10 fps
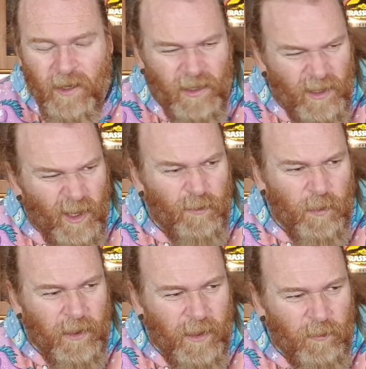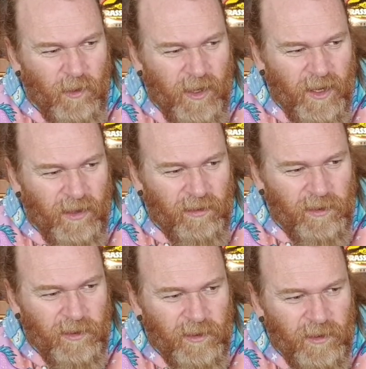I'd love one of them right now.
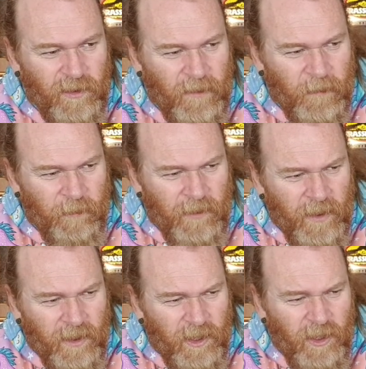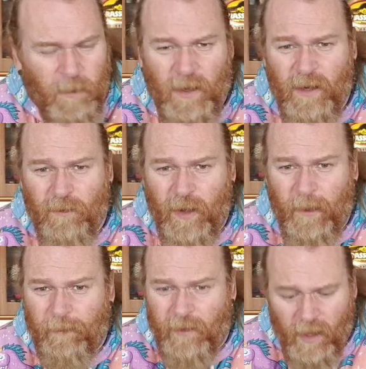Can you believe
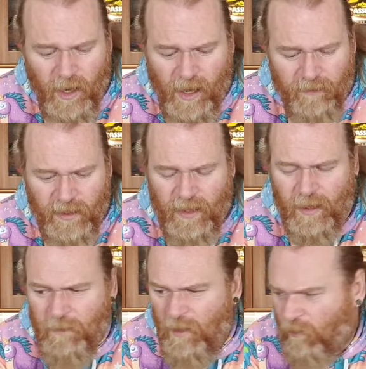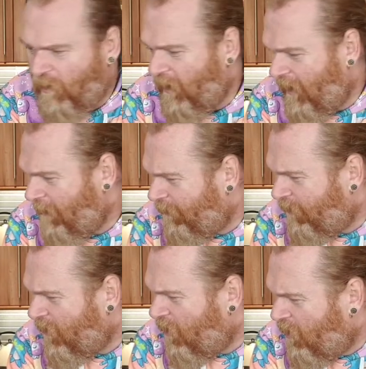that I haven't eaten a meal today?
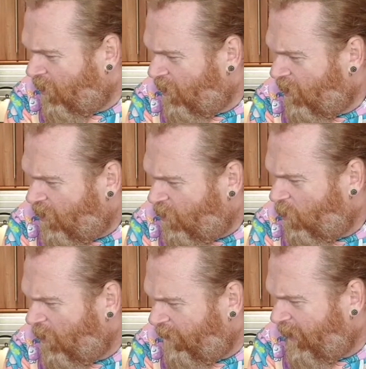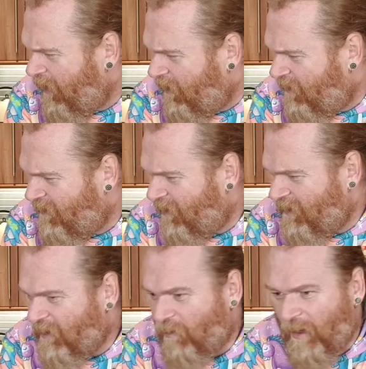All I've eaten is
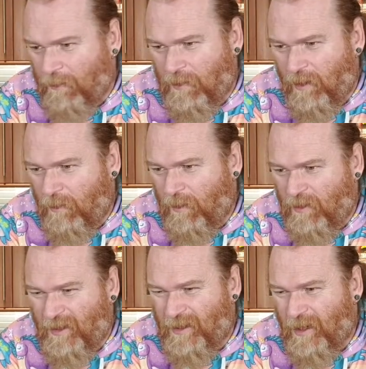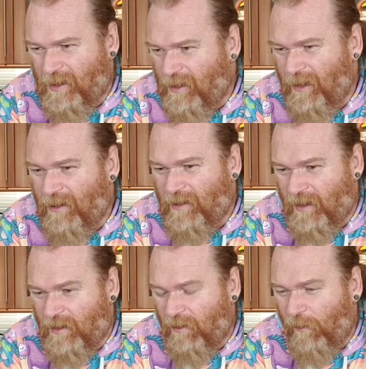90 grams of the most disgusting
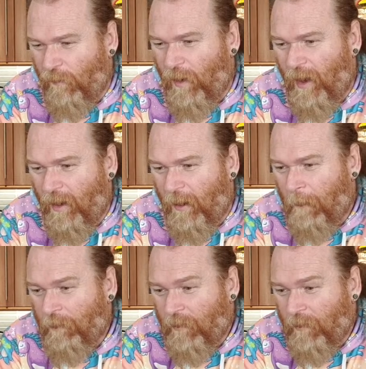insects I've ever had.